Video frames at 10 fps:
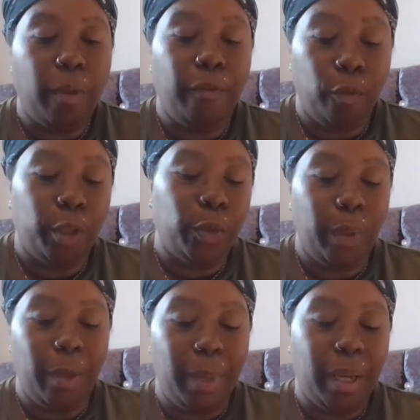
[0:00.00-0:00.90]
before she
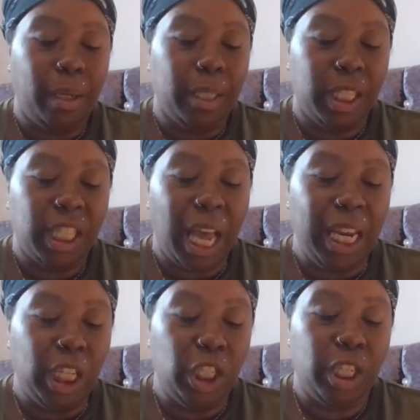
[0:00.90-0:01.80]
went a bit
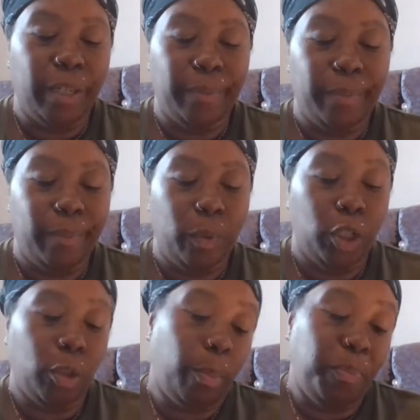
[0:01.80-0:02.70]
silent,
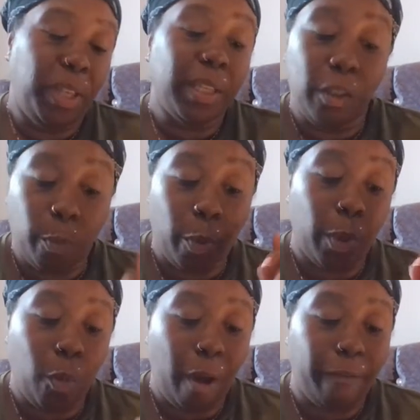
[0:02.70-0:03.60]
which this is
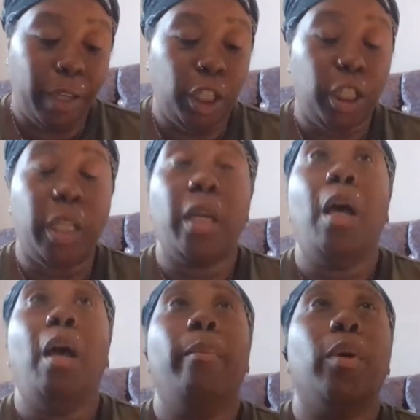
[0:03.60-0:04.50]
probably why I think she did,
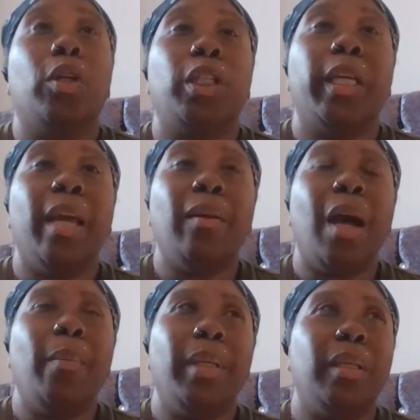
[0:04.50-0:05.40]
because she kept
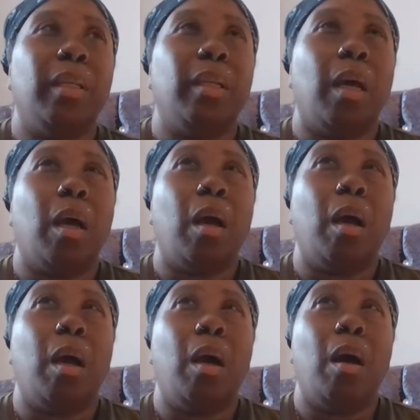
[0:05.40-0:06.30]
coming
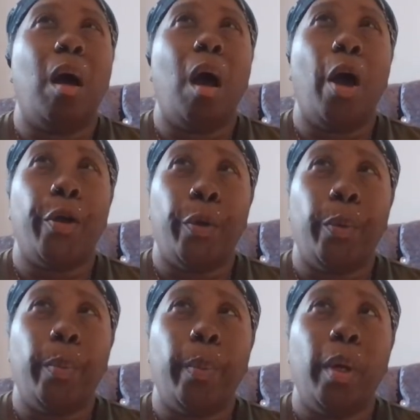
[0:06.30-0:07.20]

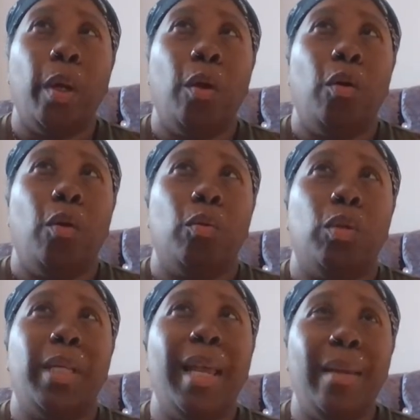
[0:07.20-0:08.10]
home
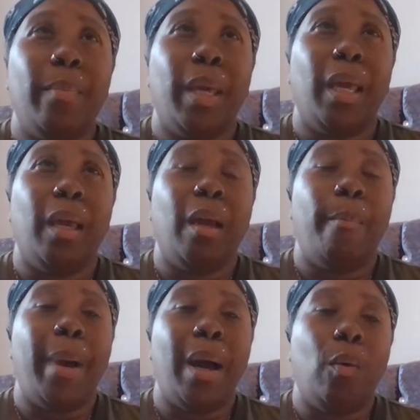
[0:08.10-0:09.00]
telling me
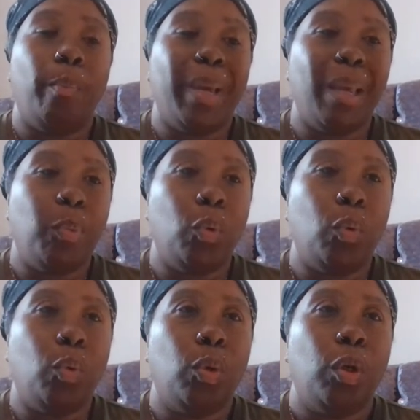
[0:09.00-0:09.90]
about
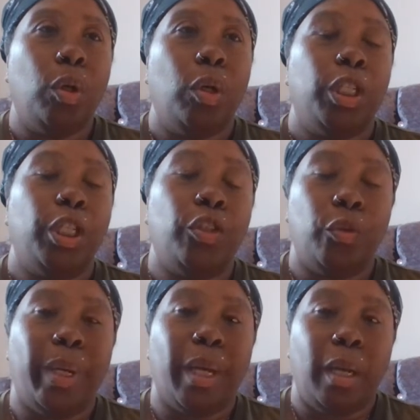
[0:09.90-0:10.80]
people. She
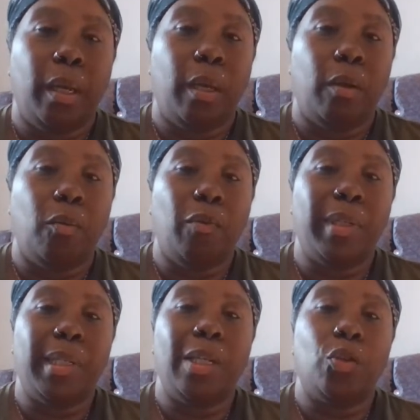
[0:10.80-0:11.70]
used to work in a
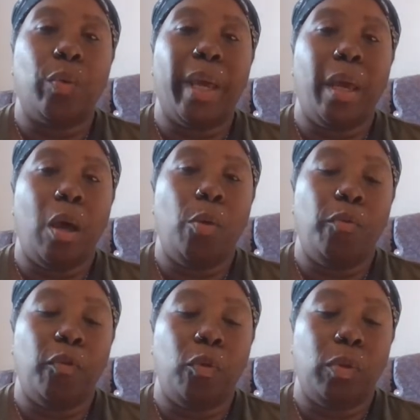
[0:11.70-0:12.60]
residential care
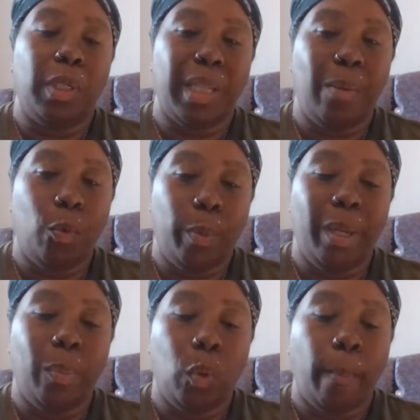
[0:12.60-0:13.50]
home for disabled
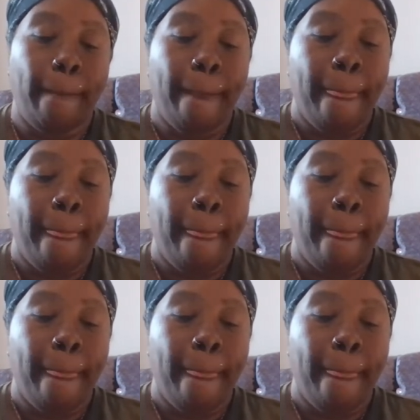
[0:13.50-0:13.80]
people.